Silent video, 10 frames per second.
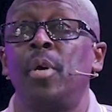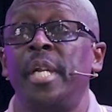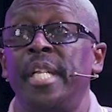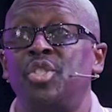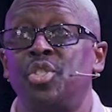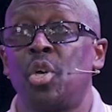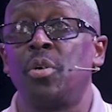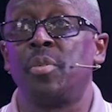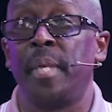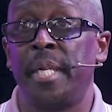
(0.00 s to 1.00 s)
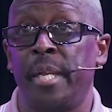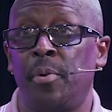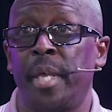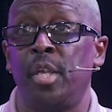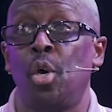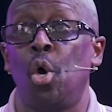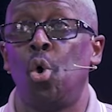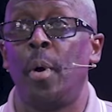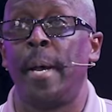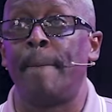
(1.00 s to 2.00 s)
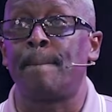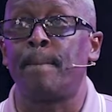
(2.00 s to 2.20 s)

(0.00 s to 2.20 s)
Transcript: I'm going to need you to talk to me today, okay? Your whole what?